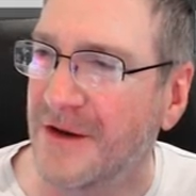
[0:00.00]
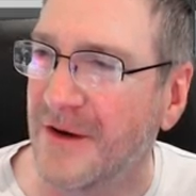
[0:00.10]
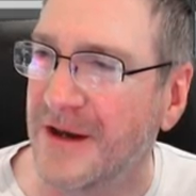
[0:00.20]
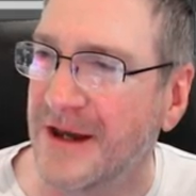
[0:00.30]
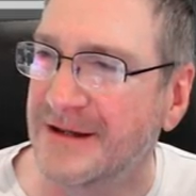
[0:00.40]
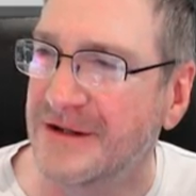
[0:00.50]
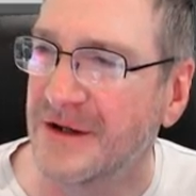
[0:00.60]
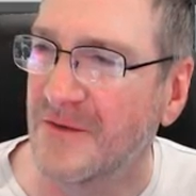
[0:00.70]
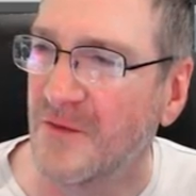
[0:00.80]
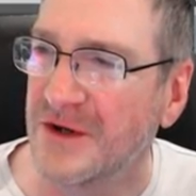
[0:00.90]
you, Yura. Yes,
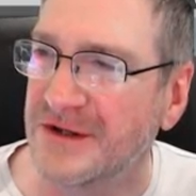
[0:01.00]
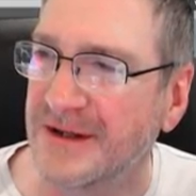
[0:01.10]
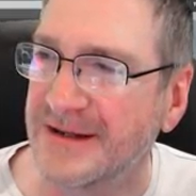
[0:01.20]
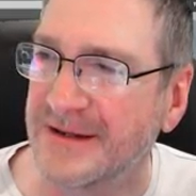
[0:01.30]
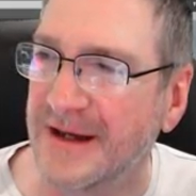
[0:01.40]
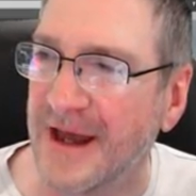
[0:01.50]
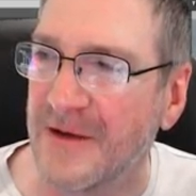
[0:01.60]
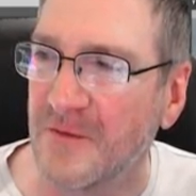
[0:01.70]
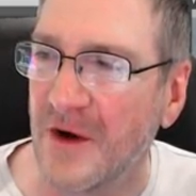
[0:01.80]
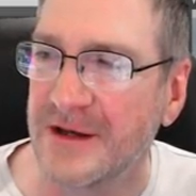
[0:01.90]
you can wishlist the
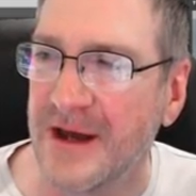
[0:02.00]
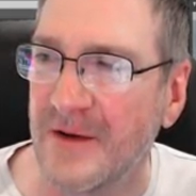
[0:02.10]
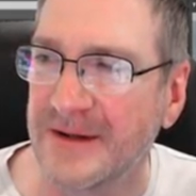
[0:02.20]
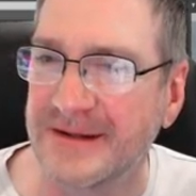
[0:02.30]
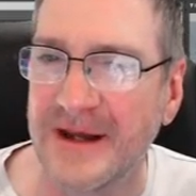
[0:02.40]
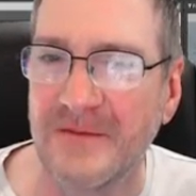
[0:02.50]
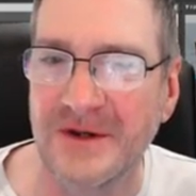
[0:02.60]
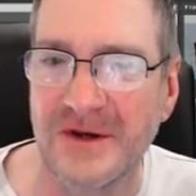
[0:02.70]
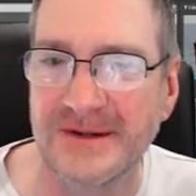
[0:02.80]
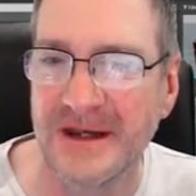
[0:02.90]
game right now on Steam
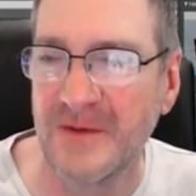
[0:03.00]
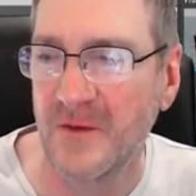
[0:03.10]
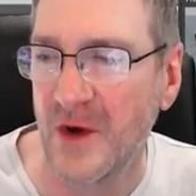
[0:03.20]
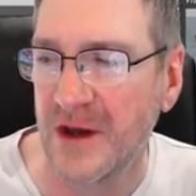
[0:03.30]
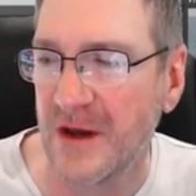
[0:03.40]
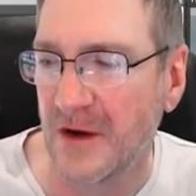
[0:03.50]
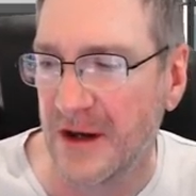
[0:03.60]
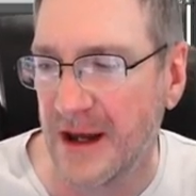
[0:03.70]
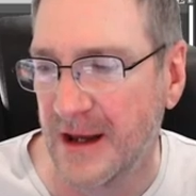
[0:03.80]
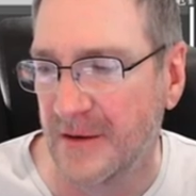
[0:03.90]
that you see me working
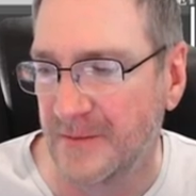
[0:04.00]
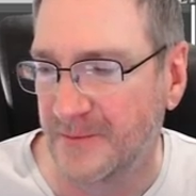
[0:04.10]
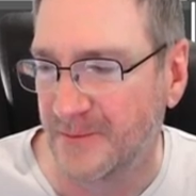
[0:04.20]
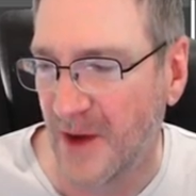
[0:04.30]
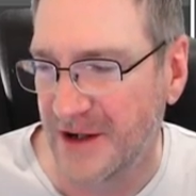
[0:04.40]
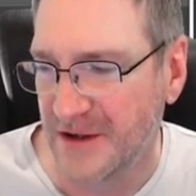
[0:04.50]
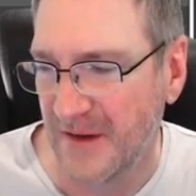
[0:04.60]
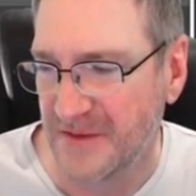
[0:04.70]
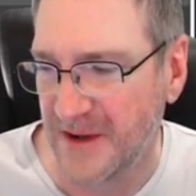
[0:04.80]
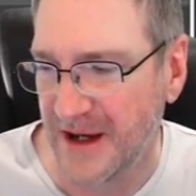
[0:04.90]
on here. I do
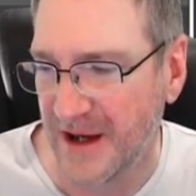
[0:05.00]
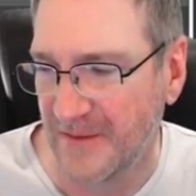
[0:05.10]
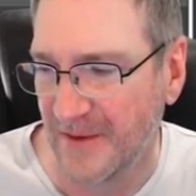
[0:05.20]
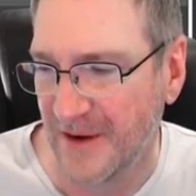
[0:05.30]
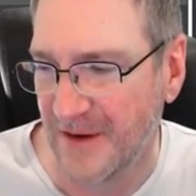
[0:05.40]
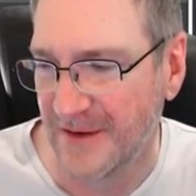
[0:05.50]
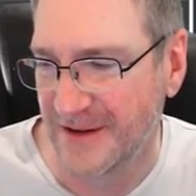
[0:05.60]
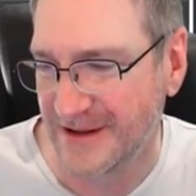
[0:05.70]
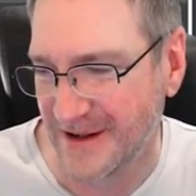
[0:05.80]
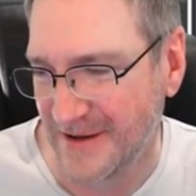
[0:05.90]
have to be careful, though,
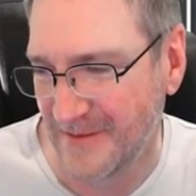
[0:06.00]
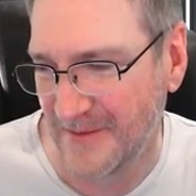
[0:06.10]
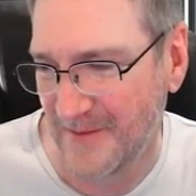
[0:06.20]
that